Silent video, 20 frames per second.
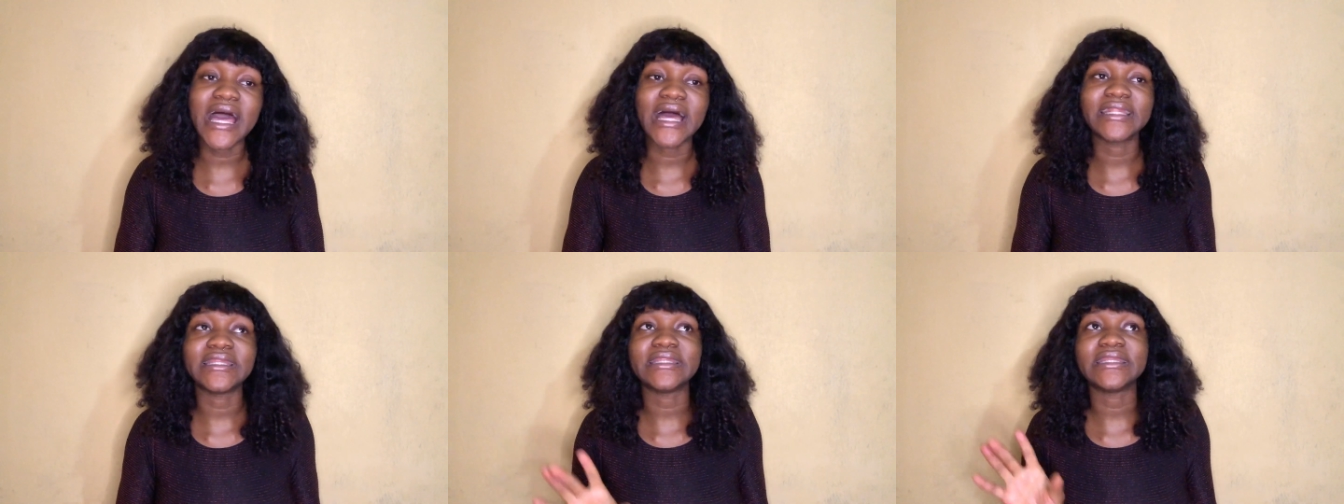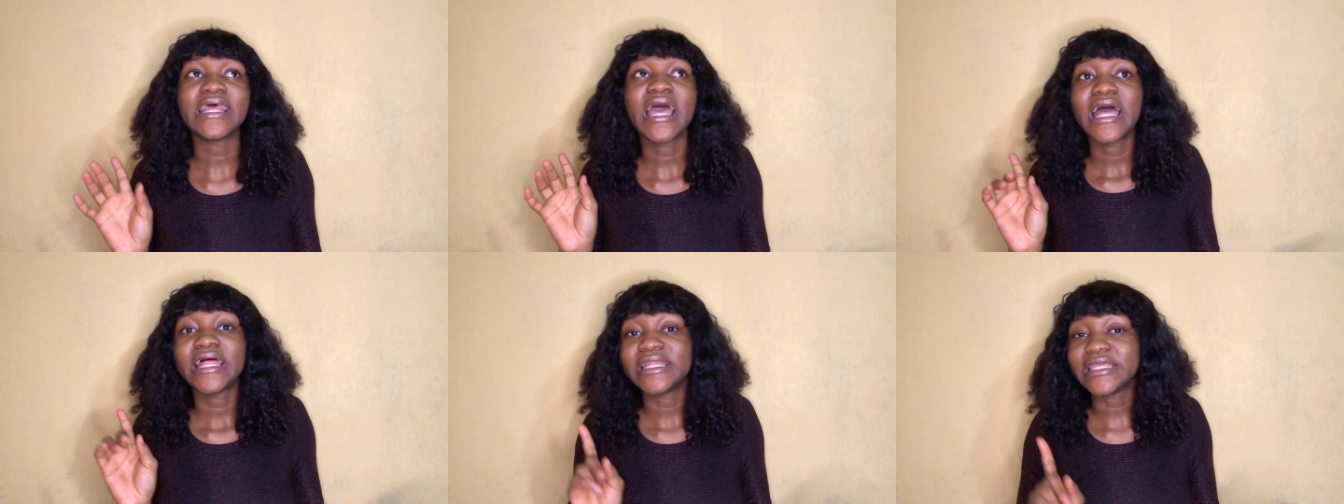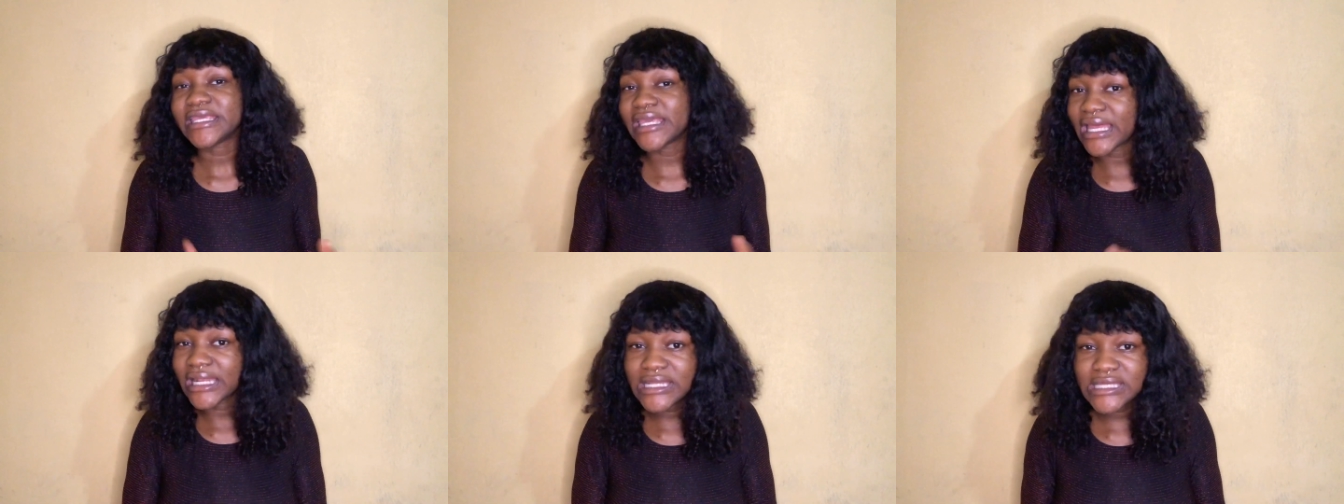and
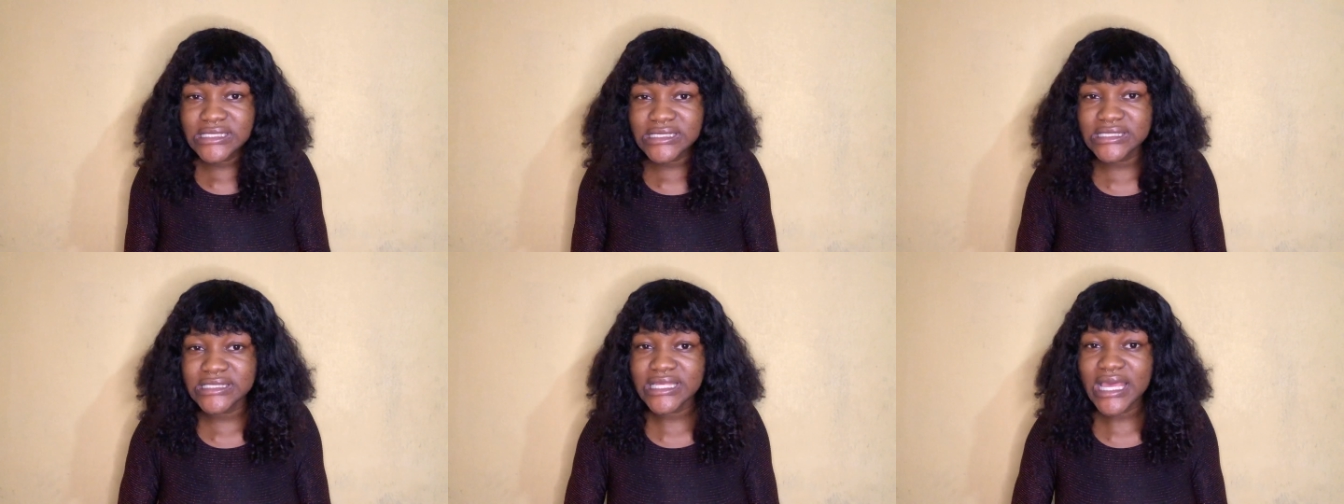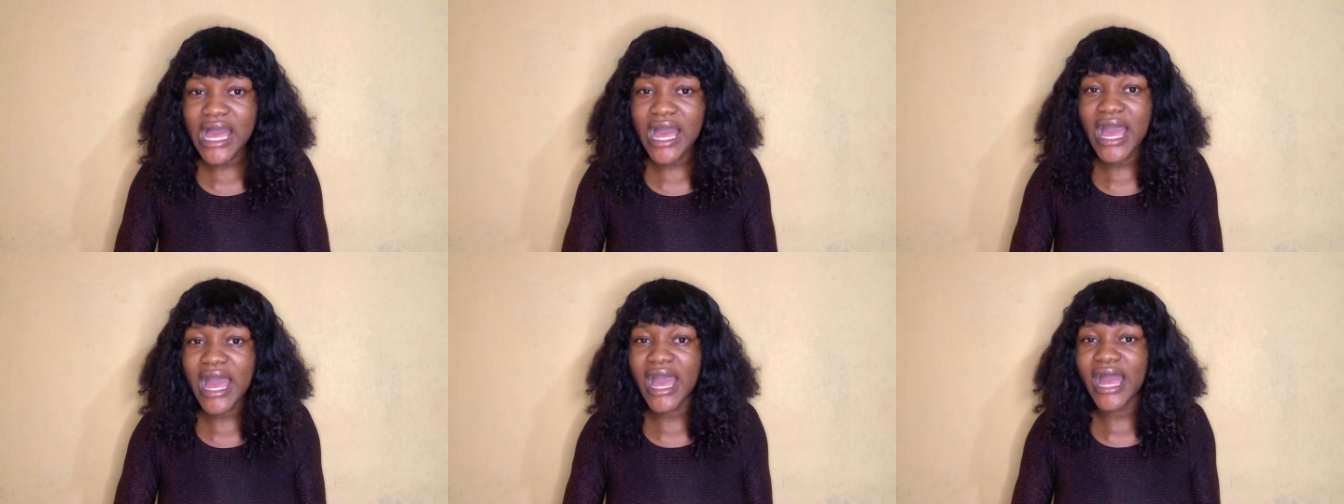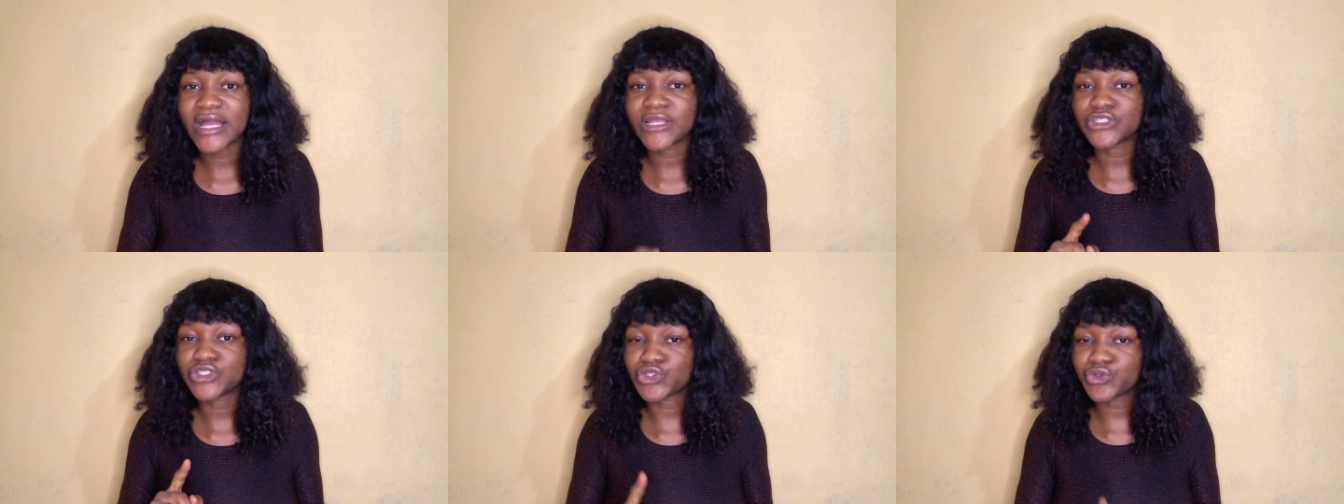Yelisa
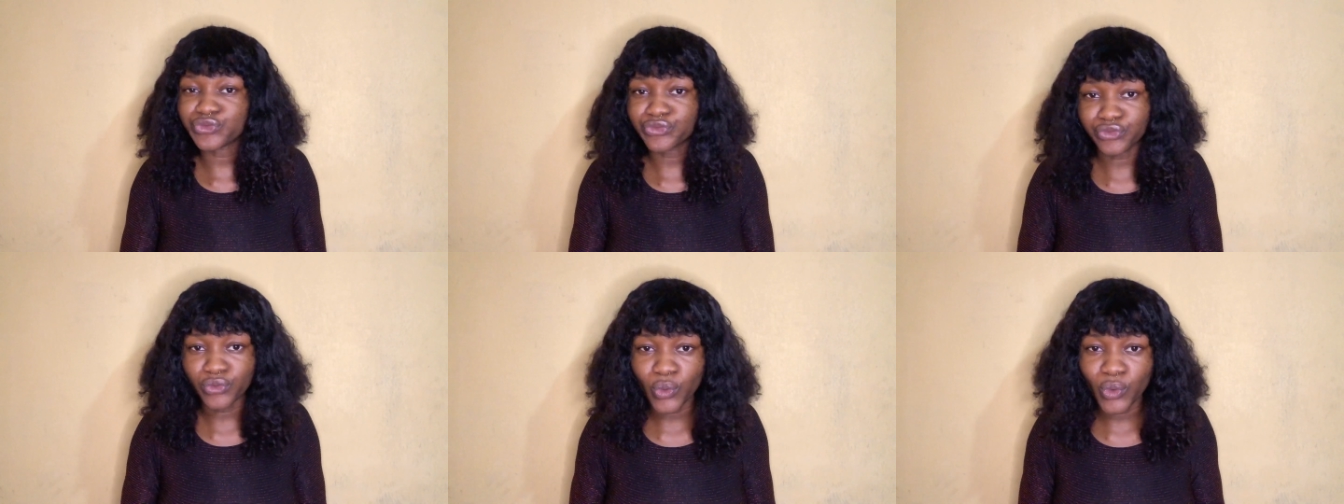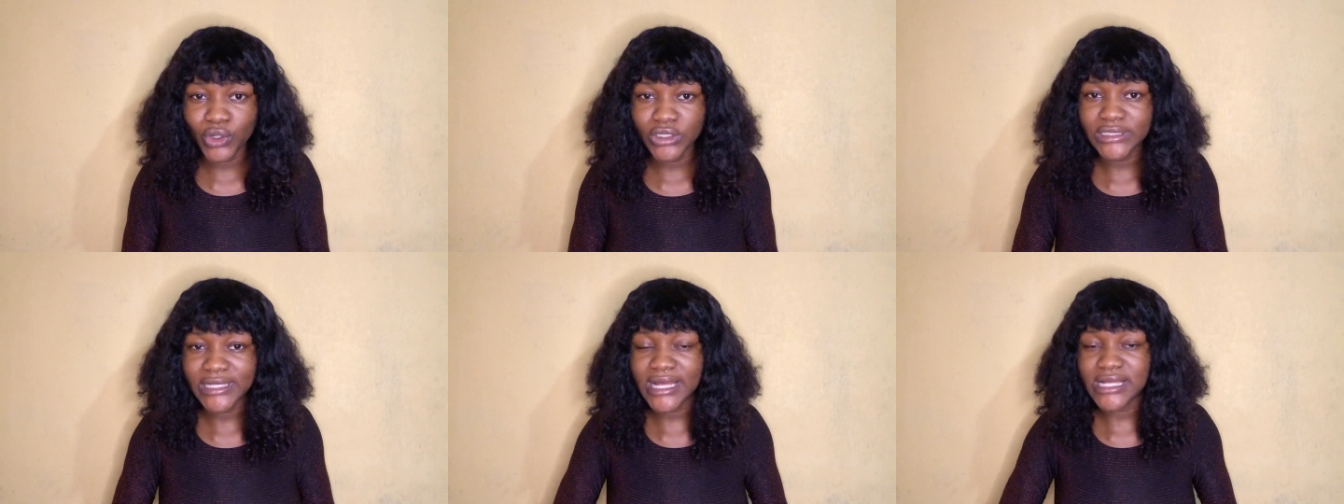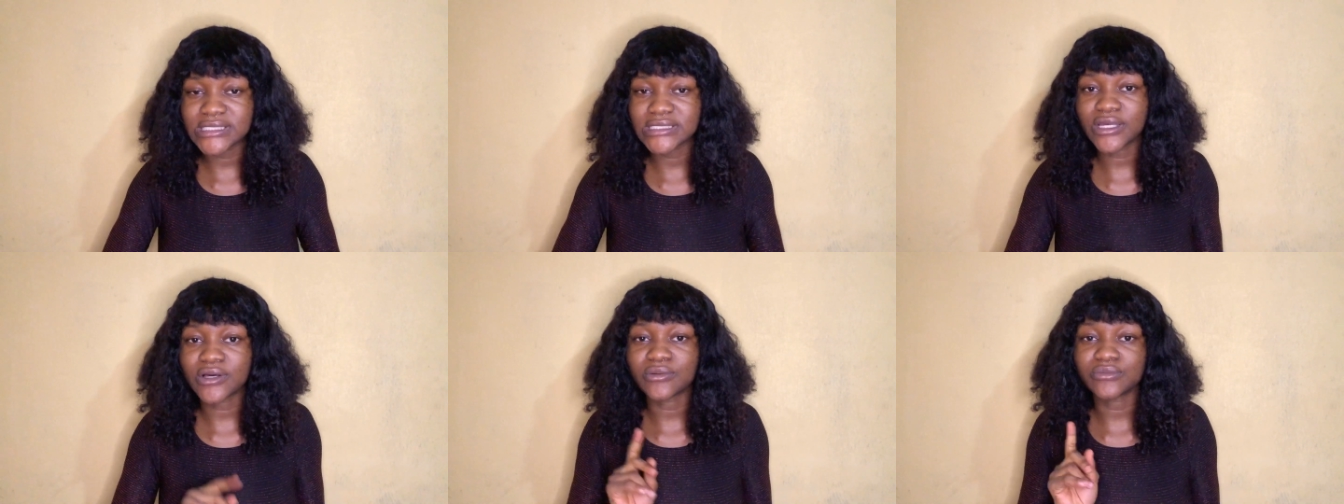and Javon,
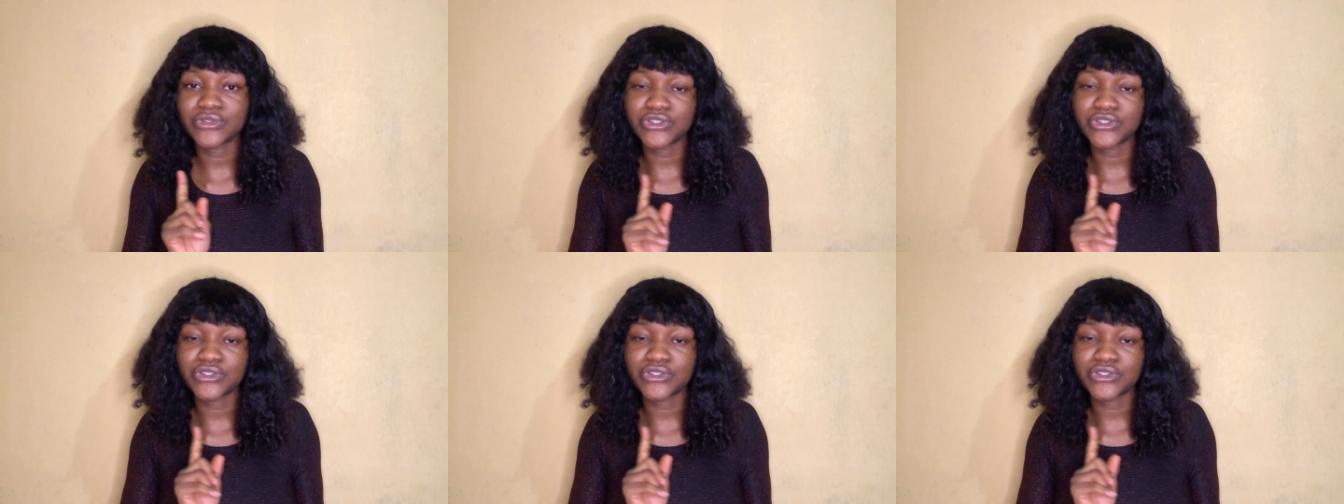that's